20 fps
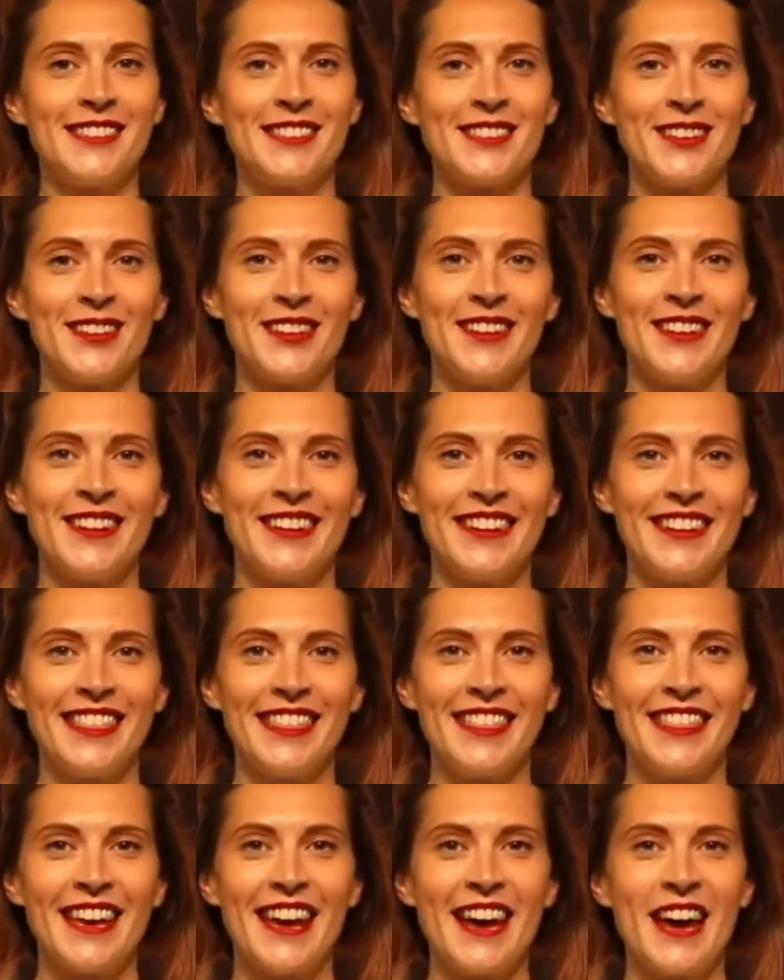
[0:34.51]
So
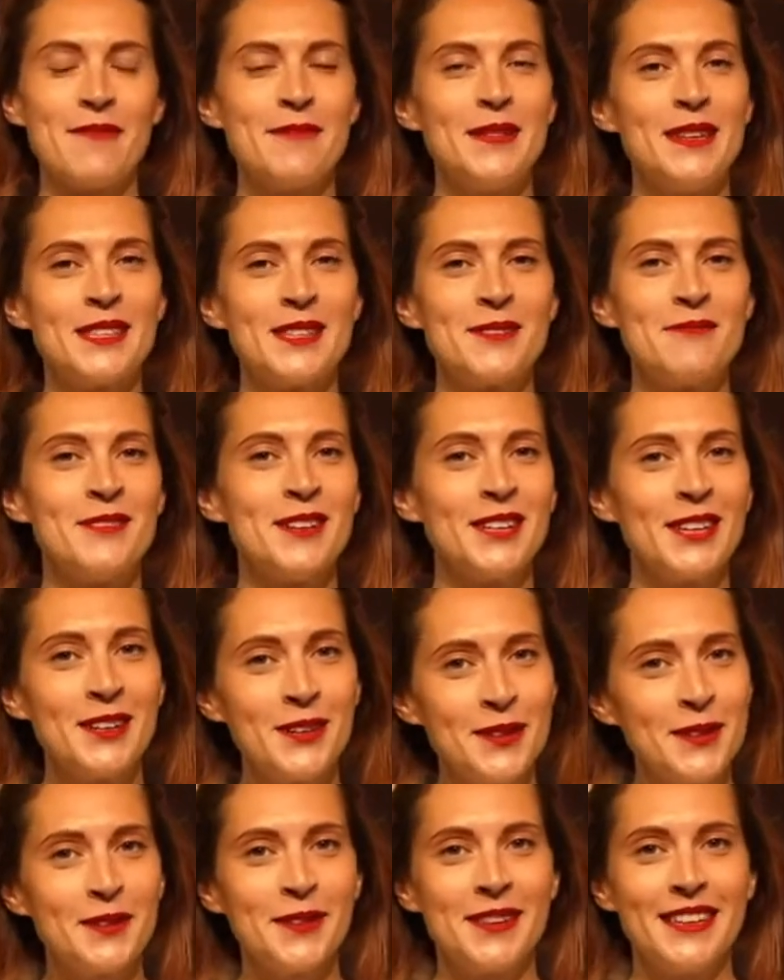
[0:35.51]
there have been some really
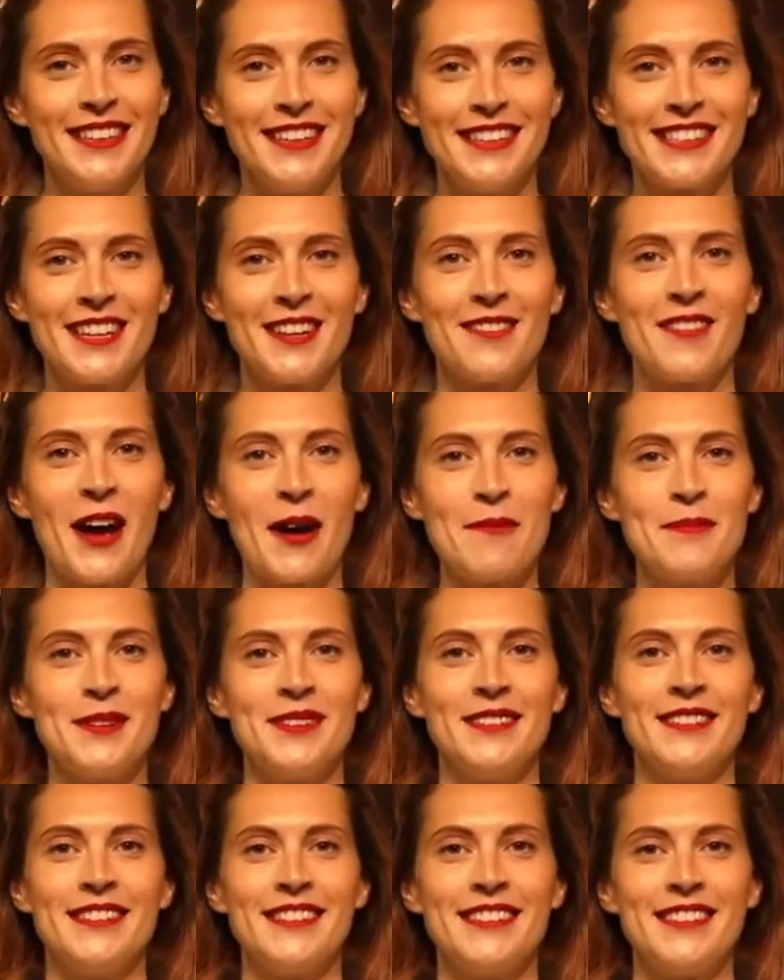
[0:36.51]
cool things that have
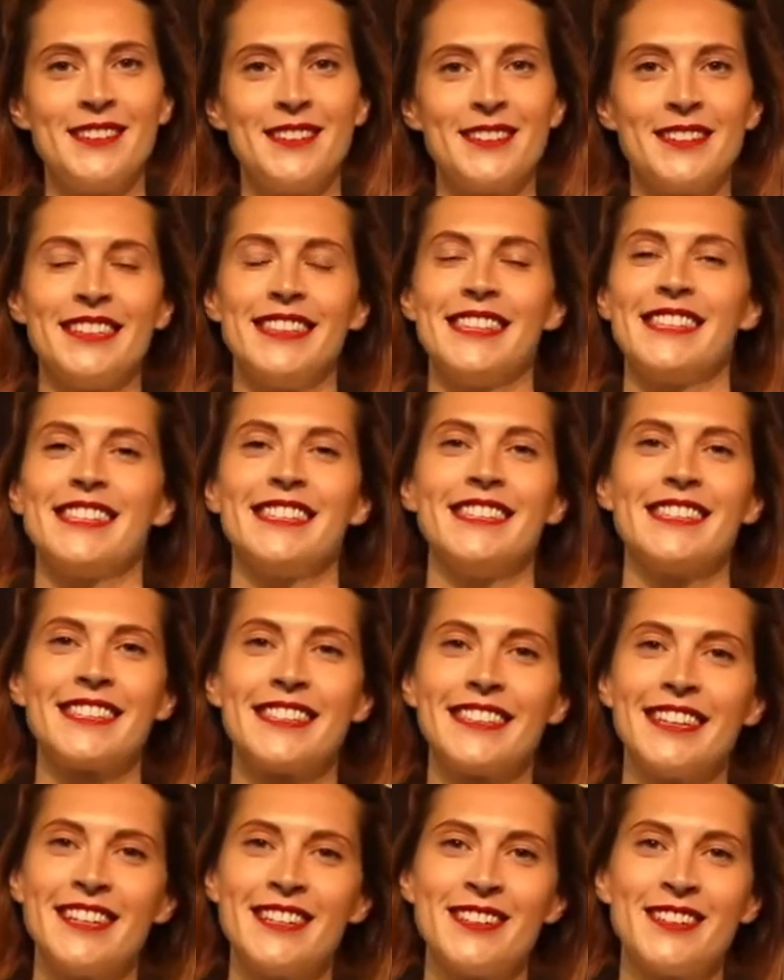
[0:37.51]
happened during this
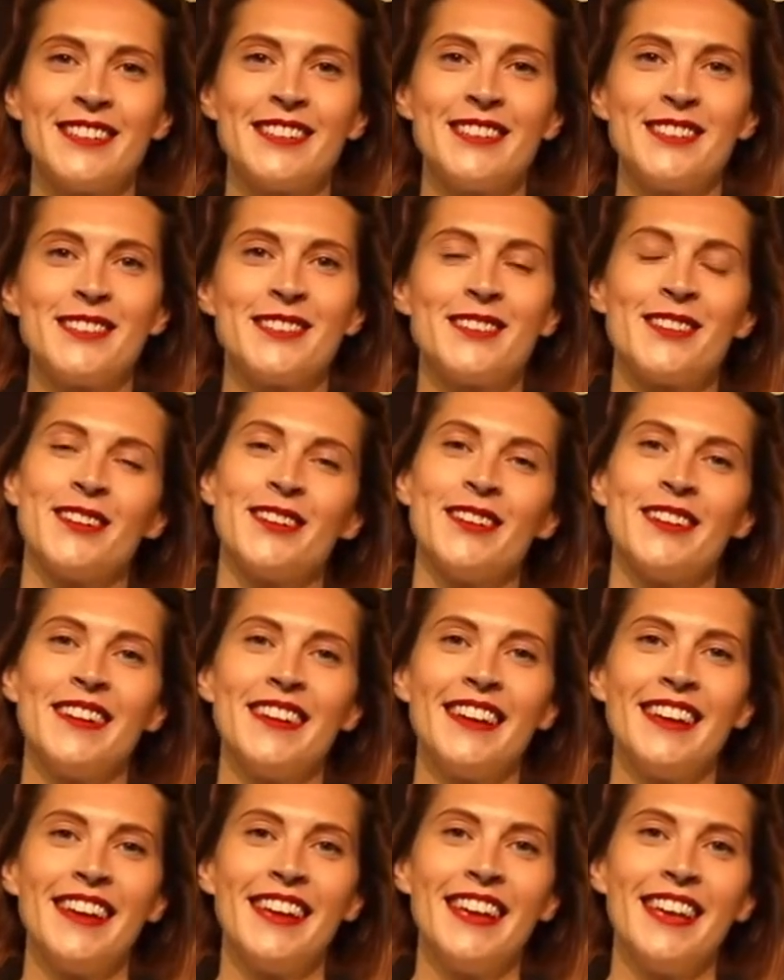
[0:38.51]
installation. So
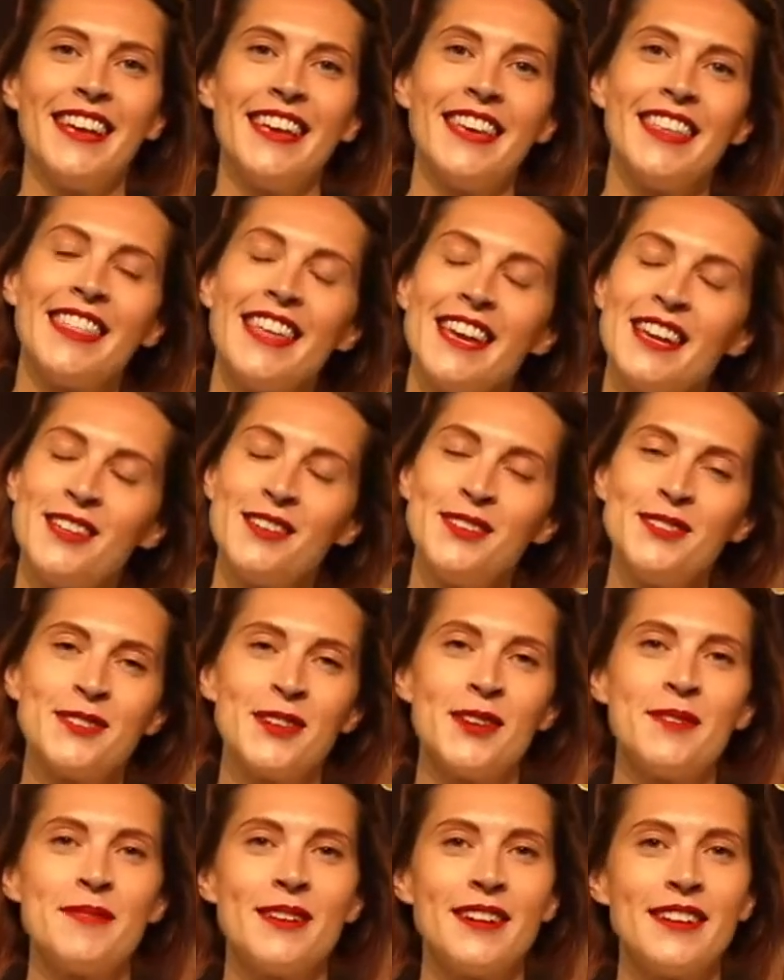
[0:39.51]
thank you
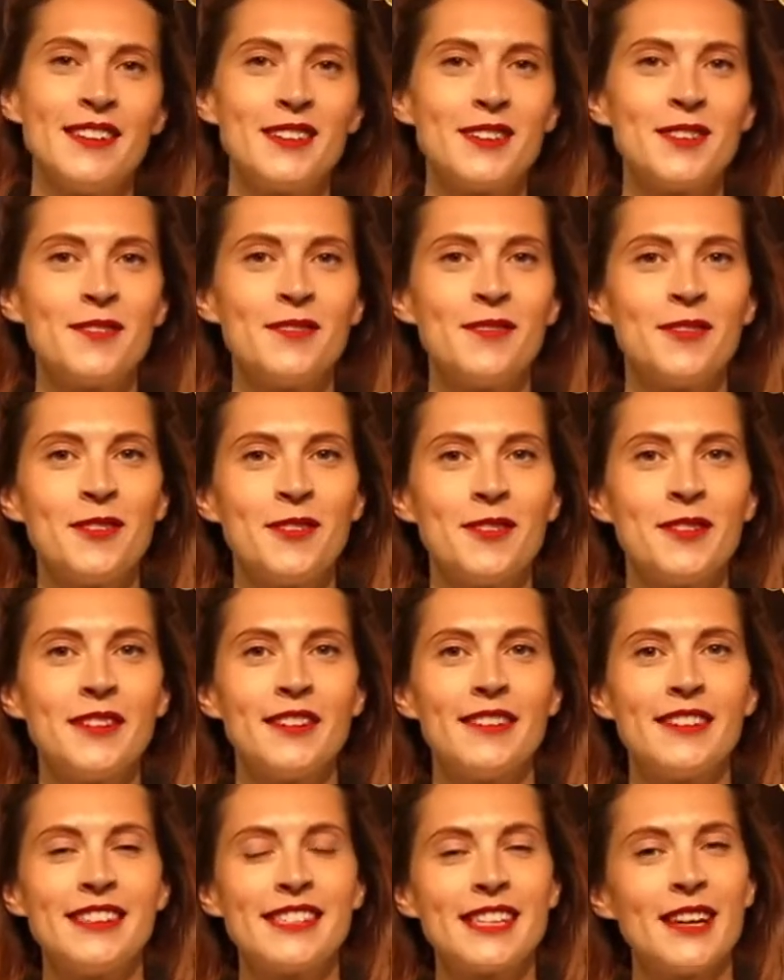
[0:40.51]
so much
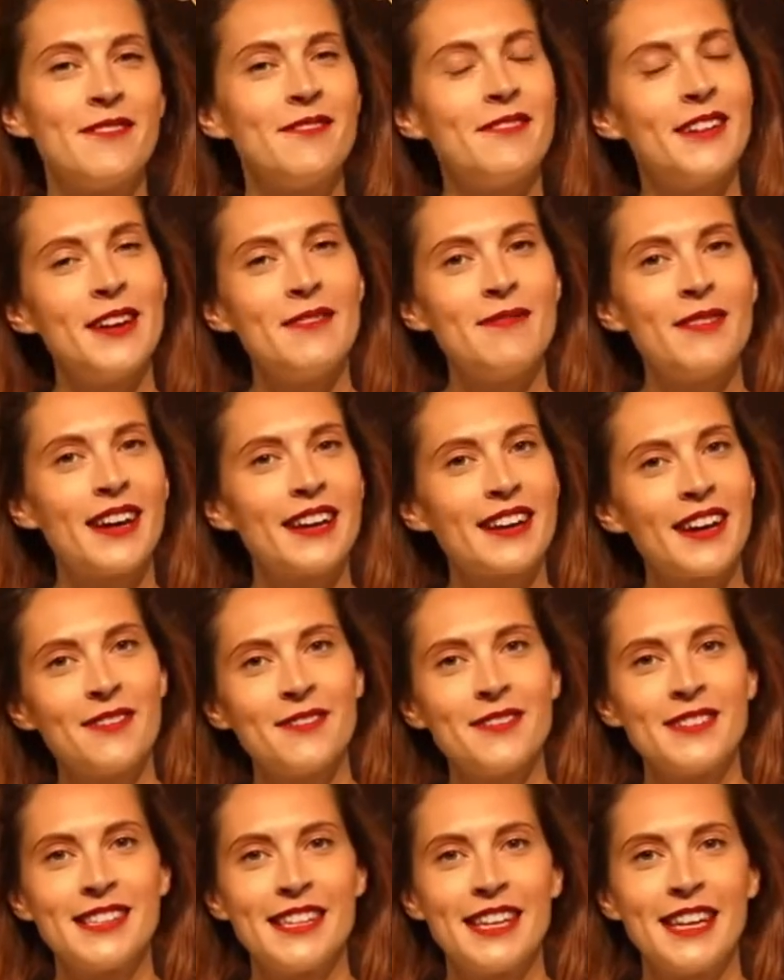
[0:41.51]
for some feedback I've
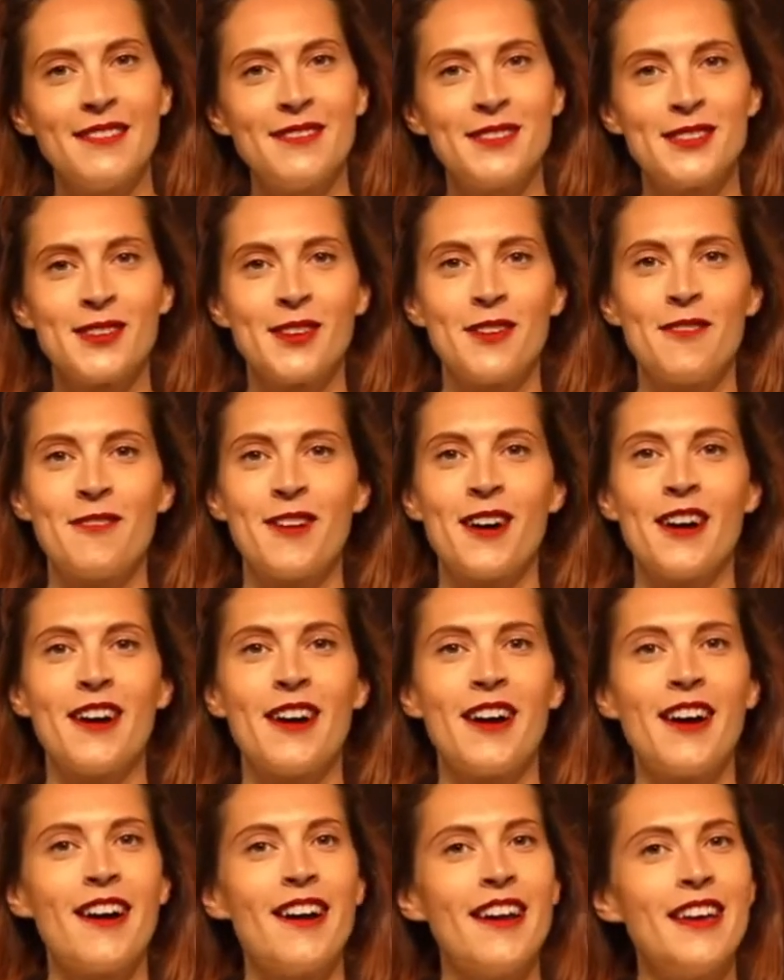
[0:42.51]
received so far.